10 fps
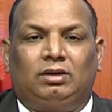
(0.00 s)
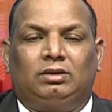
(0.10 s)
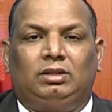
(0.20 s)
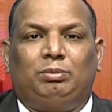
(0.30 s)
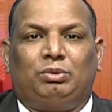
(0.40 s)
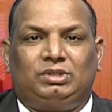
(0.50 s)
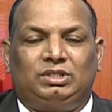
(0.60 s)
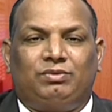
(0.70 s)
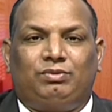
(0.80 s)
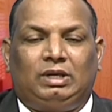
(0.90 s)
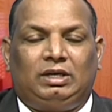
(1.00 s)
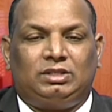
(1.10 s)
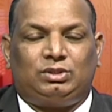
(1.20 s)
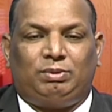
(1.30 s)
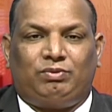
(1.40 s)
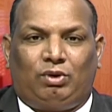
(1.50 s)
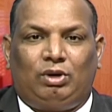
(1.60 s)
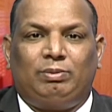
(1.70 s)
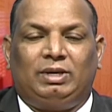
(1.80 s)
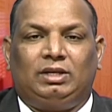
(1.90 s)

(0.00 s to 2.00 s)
the procedure that is to be followed by the